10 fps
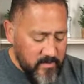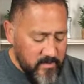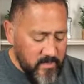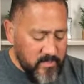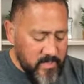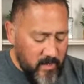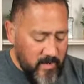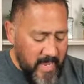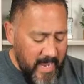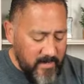So
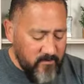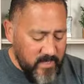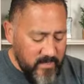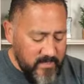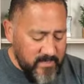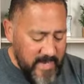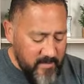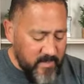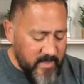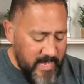Saul ate with the
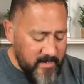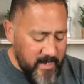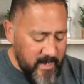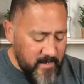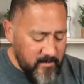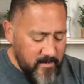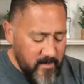Samuel that day.